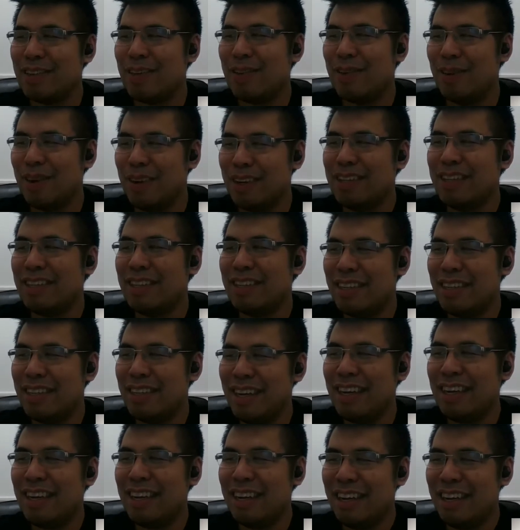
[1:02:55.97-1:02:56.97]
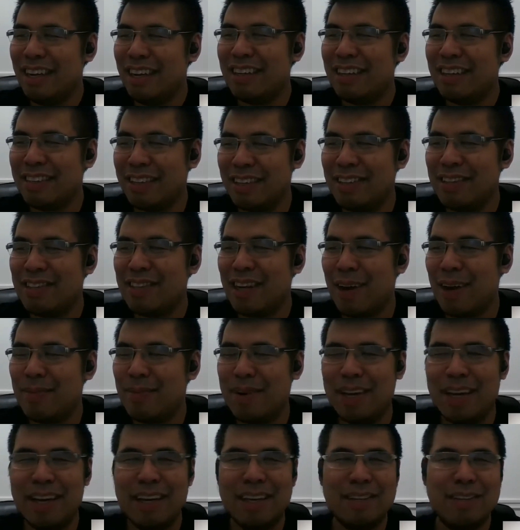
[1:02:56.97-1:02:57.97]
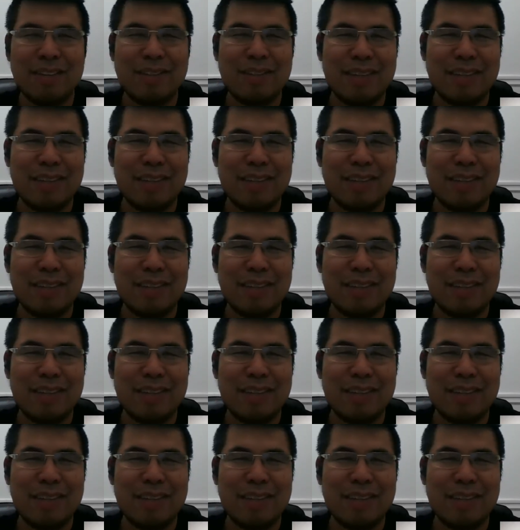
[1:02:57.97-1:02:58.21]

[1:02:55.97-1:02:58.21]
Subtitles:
Good one. Sun's Champion is